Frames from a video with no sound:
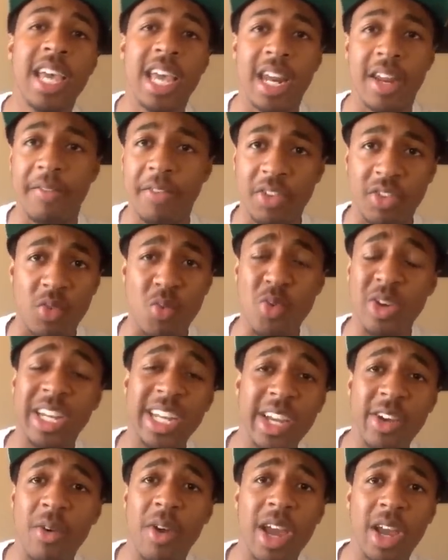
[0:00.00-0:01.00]
And if it's a
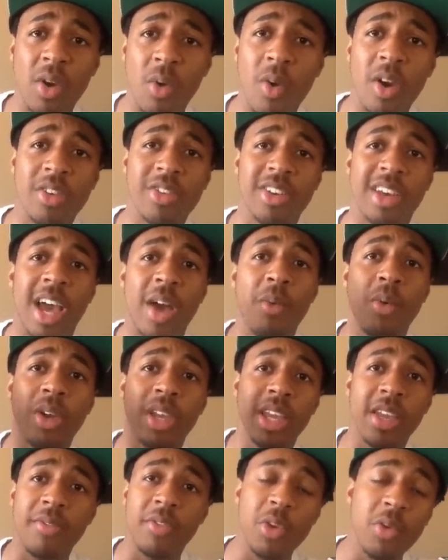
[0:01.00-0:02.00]
really great question, I will
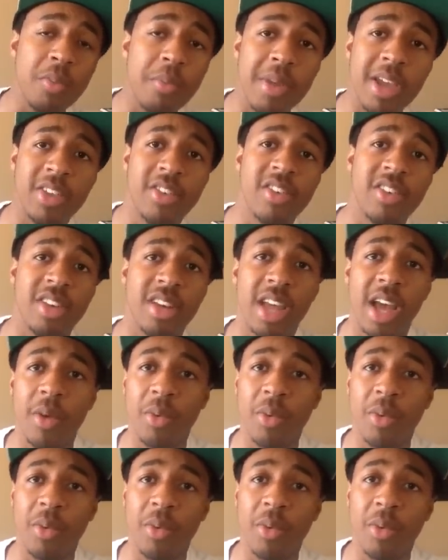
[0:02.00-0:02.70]
give you mention.